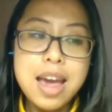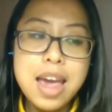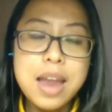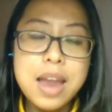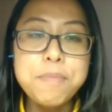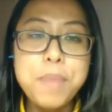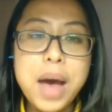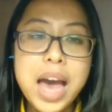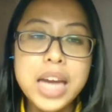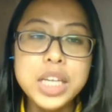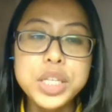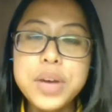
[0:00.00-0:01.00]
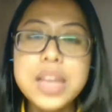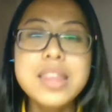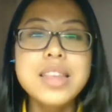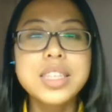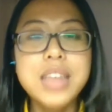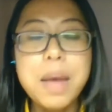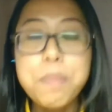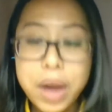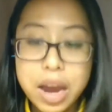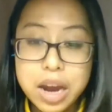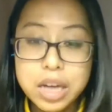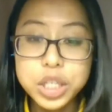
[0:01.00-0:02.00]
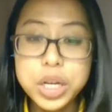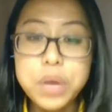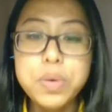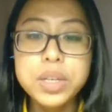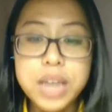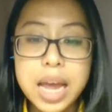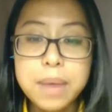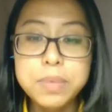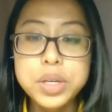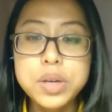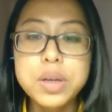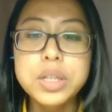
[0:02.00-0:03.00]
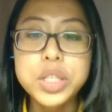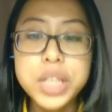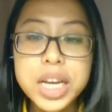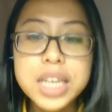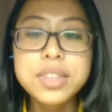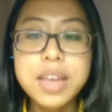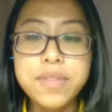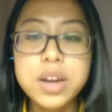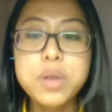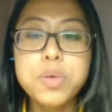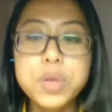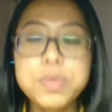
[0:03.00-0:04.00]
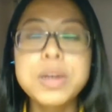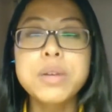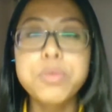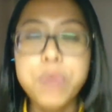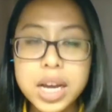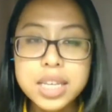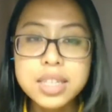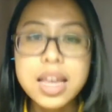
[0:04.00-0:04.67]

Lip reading: And by doing this compare, she was named to a G7 Women's Rights